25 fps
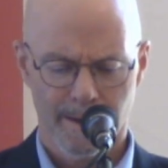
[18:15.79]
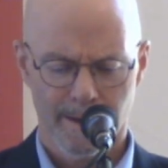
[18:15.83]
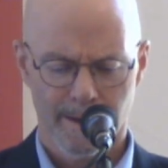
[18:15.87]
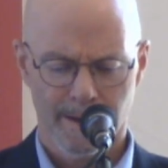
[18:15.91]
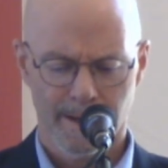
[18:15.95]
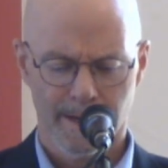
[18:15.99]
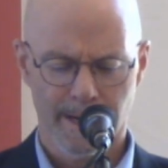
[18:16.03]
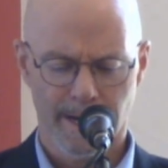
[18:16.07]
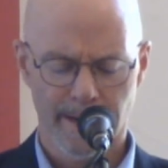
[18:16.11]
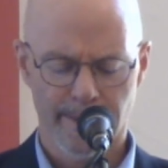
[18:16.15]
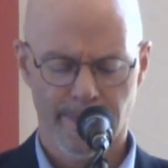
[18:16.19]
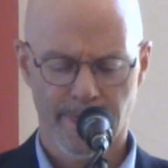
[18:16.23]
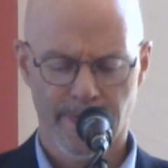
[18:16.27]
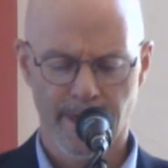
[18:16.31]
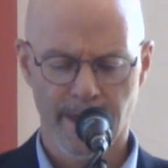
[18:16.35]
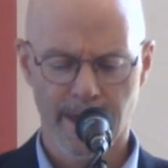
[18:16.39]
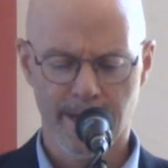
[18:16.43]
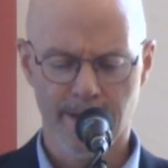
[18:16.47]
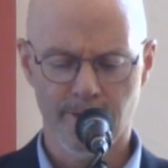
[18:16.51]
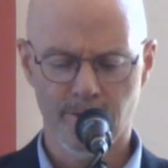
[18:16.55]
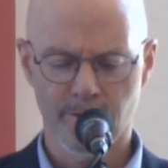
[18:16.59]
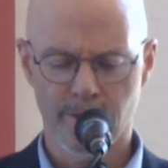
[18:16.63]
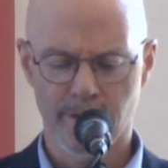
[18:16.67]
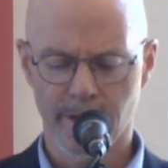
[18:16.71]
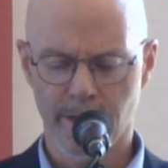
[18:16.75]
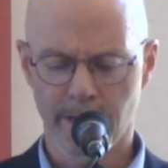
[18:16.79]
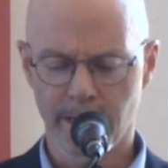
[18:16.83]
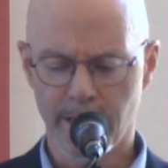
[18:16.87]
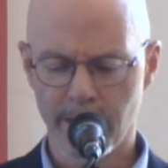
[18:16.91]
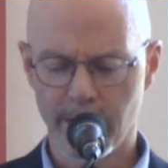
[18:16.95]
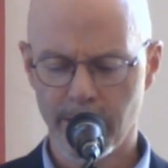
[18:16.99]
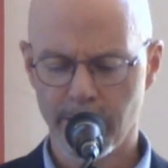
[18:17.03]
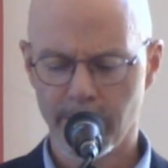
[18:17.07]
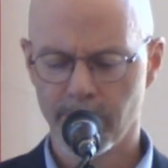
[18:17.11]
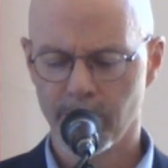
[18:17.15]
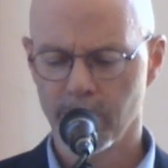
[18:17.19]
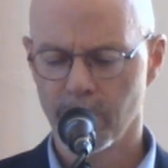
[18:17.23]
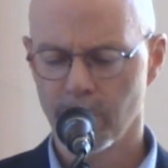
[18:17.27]
God, thank you that
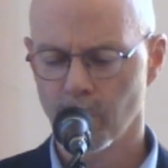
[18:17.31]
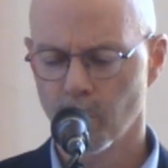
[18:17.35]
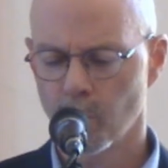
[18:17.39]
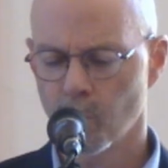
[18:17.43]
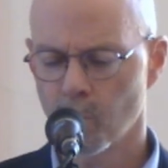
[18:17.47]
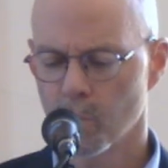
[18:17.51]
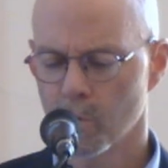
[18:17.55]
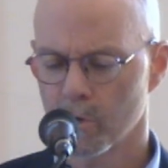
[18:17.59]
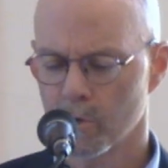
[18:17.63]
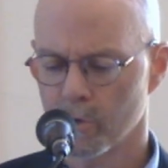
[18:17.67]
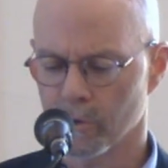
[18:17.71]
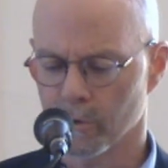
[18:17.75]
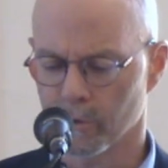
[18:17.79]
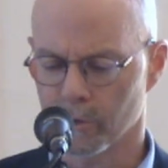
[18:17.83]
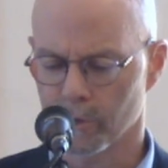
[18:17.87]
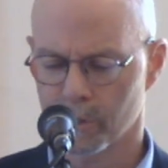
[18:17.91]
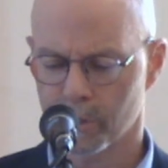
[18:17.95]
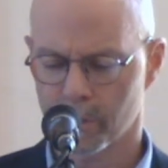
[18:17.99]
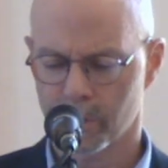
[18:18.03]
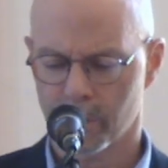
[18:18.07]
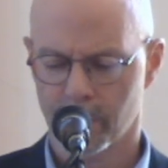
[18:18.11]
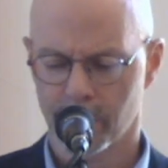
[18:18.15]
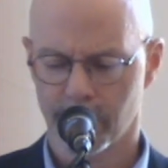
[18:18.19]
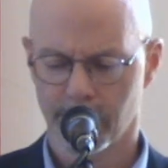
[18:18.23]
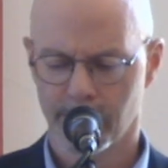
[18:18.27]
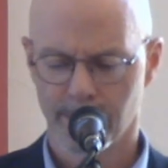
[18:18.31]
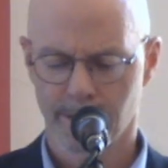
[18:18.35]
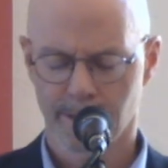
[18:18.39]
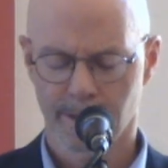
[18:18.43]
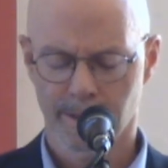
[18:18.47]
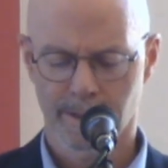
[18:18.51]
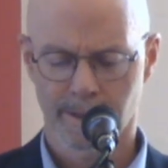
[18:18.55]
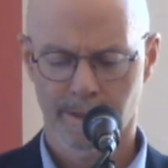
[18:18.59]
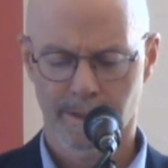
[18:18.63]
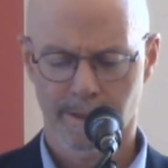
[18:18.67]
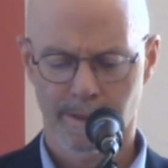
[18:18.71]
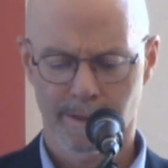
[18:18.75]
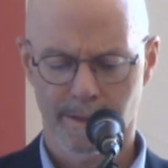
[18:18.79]
even the
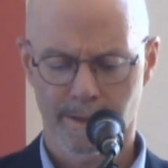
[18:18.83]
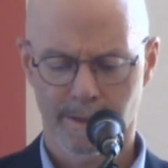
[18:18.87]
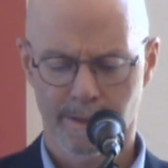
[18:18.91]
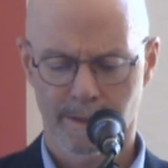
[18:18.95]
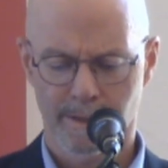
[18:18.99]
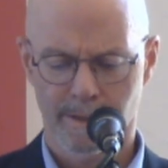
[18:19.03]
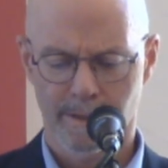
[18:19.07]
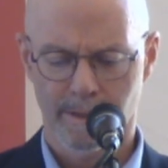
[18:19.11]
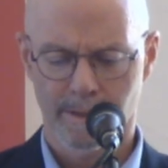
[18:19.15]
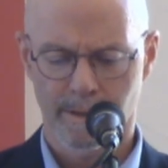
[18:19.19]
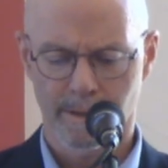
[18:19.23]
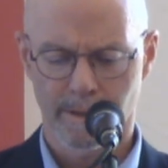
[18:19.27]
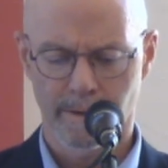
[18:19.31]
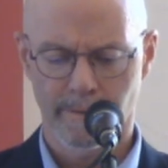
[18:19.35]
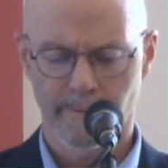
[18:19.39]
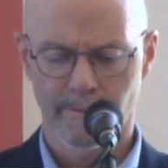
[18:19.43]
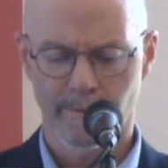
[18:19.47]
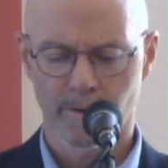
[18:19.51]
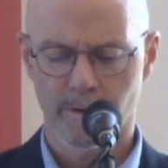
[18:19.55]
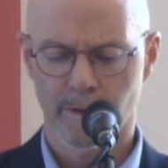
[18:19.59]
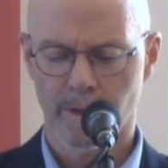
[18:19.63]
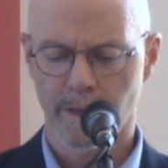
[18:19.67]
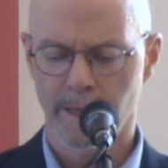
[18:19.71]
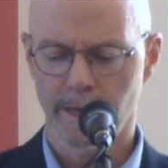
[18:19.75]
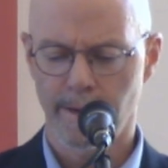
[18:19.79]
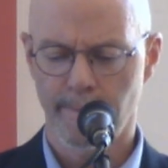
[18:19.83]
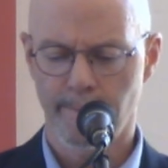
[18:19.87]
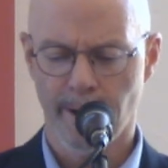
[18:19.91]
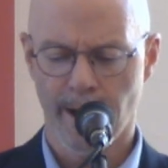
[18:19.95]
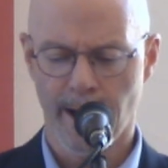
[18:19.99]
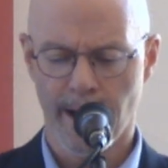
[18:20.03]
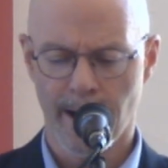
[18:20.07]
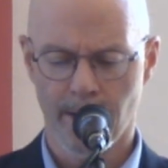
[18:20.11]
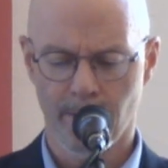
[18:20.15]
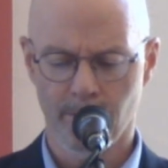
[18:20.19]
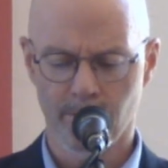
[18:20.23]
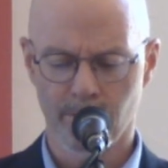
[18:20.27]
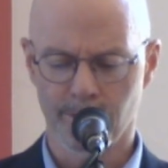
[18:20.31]
worst of earthly
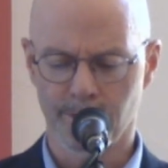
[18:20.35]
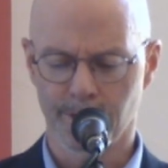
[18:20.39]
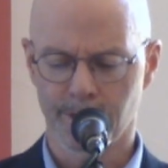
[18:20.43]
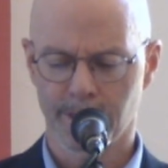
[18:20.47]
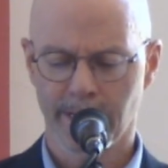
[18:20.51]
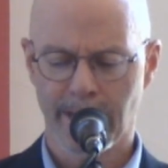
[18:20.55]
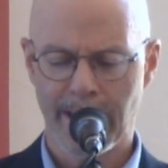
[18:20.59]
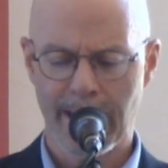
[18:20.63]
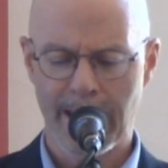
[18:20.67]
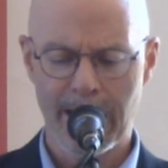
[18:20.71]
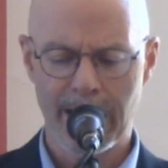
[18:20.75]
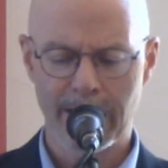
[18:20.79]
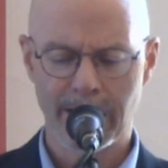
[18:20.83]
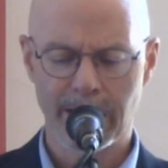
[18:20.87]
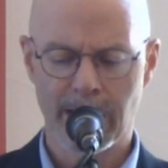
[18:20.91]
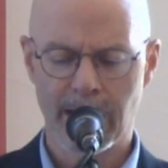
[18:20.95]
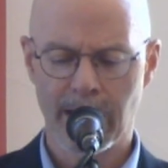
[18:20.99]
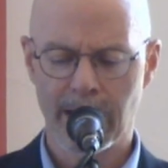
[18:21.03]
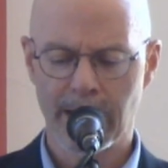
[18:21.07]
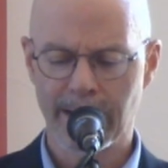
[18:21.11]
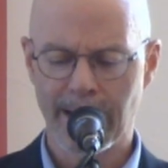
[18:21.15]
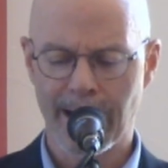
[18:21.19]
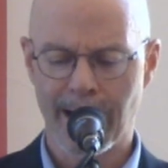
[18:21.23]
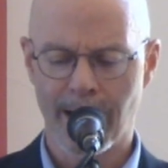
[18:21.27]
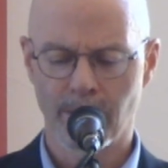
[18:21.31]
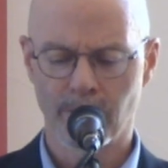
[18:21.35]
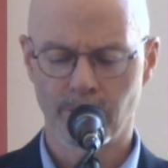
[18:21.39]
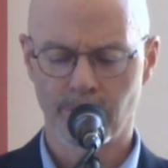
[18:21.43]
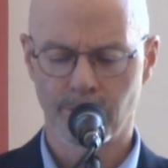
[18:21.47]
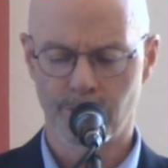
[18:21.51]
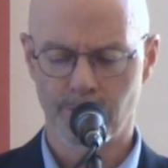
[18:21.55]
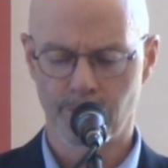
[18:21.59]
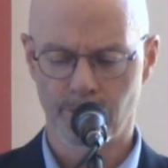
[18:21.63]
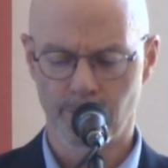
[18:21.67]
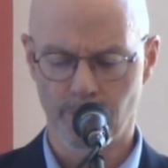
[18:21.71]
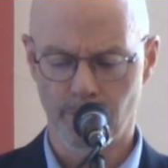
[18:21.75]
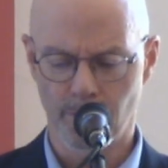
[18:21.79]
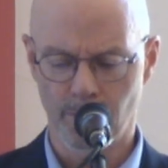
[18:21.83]
powers cannot
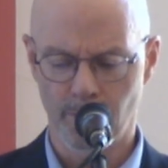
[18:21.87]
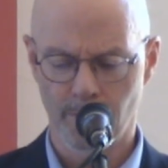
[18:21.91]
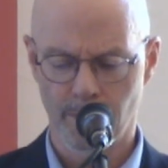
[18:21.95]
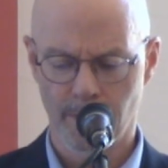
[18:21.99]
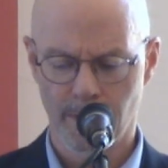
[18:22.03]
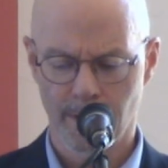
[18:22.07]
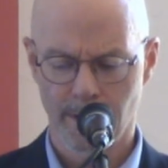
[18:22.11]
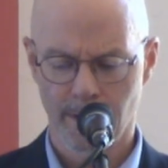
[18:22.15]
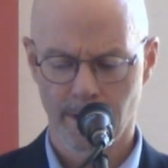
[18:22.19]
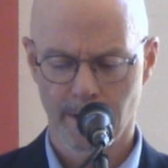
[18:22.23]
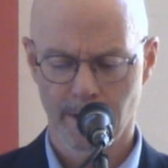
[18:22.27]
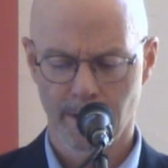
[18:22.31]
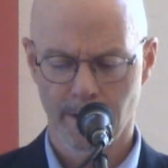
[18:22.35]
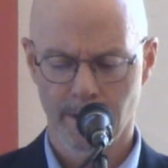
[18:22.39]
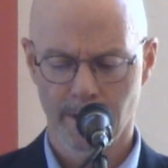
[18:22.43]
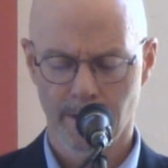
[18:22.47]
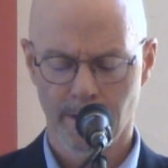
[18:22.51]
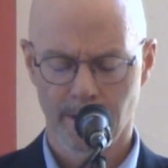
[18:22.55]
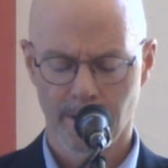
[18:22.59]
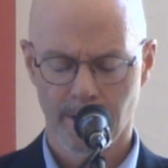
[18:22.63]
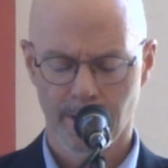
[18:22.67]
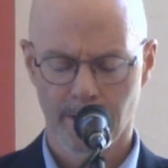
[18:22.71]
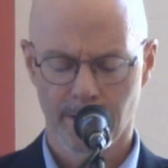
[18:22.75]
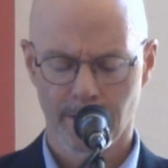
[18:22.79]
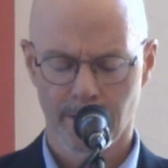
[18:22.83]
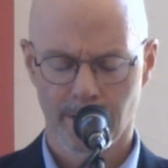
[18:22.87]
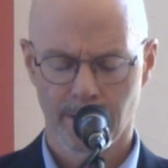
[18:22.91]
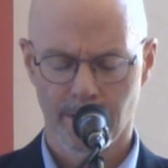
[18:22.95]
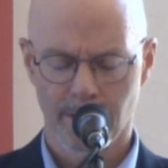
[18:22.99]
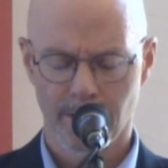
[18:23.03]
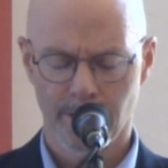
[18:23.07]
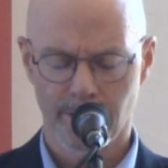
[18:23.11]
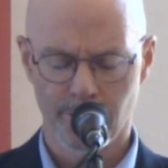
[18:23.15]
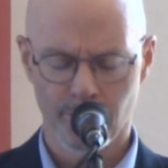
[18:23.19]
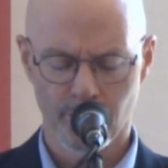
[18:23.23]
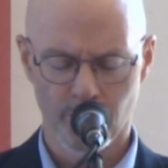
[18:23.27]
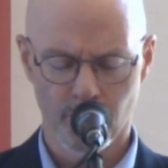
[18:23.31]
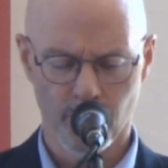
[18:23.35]
outdo
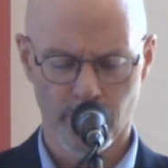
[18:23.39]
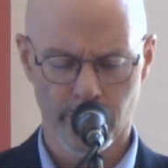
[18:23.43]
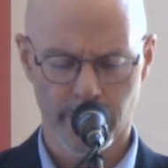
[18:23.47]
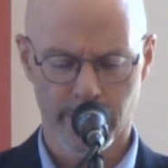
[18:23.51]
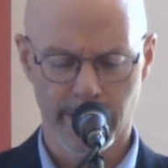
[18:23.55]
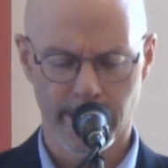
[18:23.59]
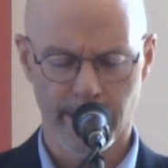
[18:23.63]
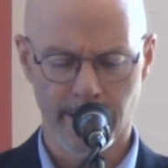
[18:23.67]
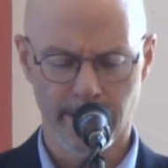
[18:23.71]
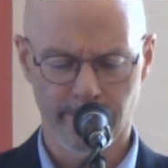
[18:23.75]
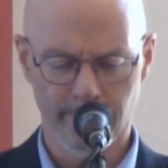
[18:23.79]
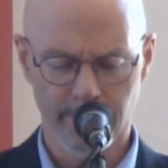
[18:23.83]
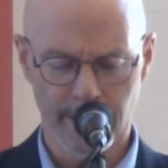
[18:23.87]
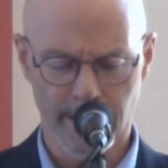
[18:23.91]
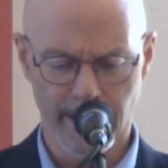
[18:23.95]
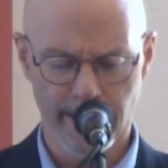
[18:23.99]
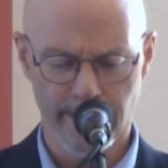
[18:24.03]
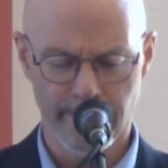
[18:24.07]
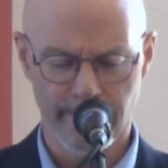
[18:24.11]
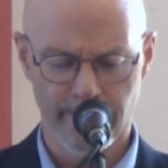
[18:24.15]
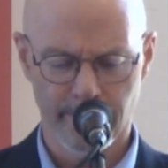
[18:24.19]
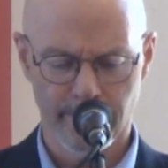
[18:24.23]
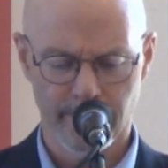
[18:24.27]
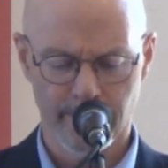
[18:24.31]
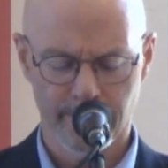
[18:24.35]
your working of life.